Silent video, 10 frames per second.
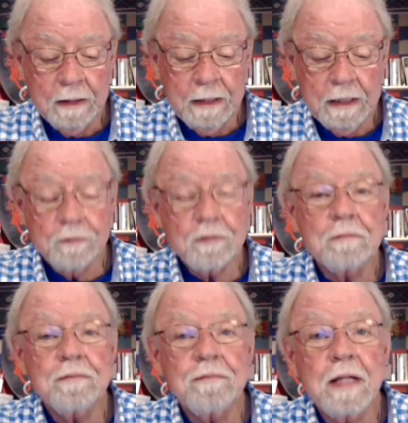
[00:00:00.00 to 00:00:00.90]
It's the
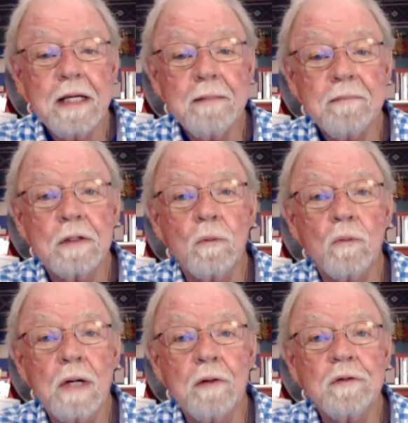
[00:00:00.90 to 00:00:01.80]
flame that
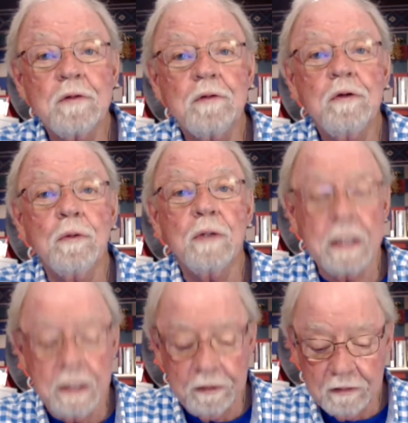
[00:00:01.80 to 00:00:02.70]
arouses
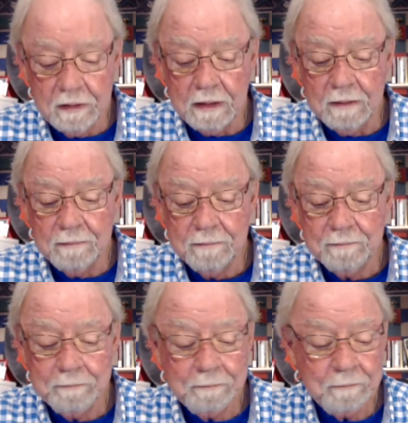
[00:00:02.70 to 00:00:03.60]
curiosity,
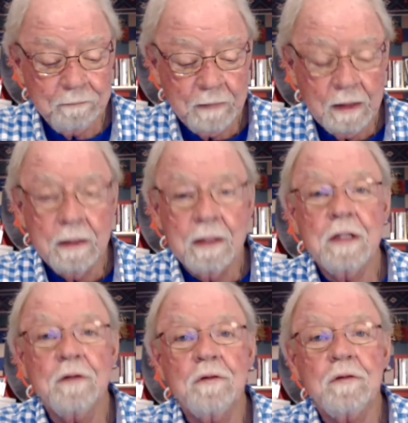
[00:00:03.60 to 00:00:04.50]

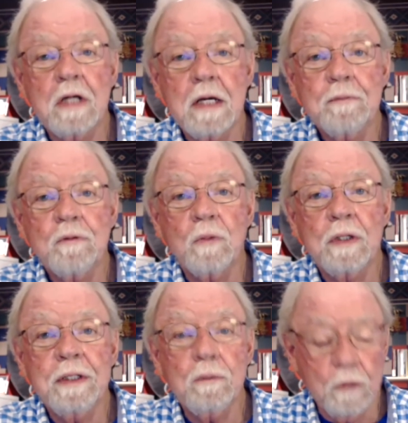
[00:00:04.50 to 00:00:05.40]
that stops
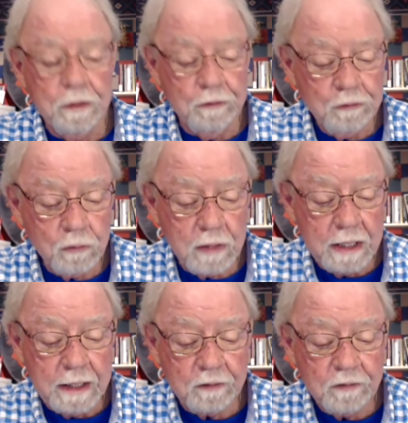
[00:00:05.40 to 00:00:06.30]
one in one's
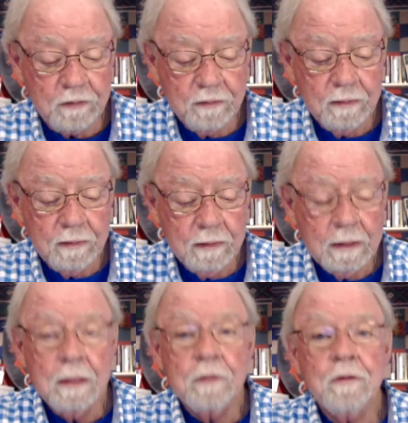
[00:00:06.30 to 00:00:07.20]
tracks
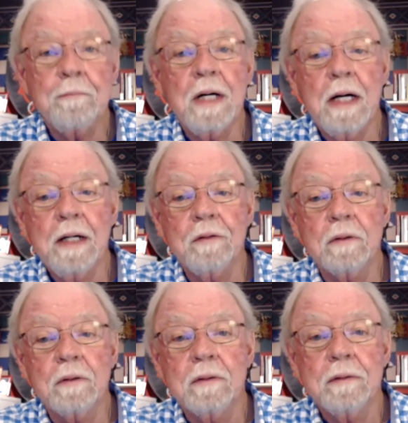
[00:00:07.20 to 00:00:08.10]
to
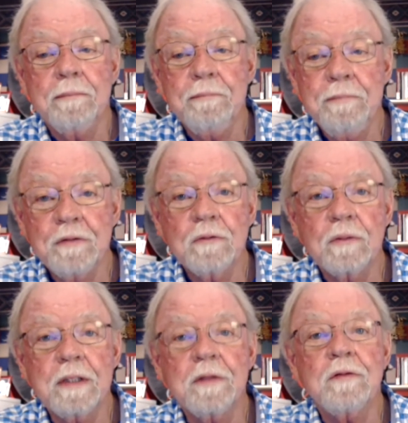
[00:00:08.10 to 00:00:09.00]
ponder
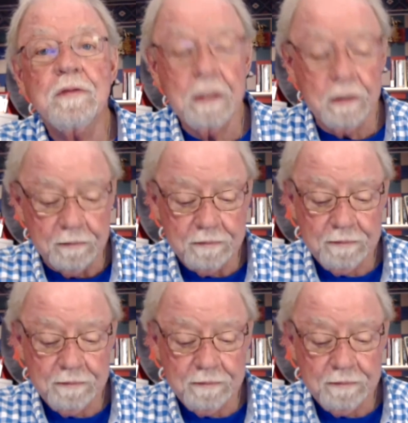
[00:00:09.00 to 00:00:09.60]
mystery itself.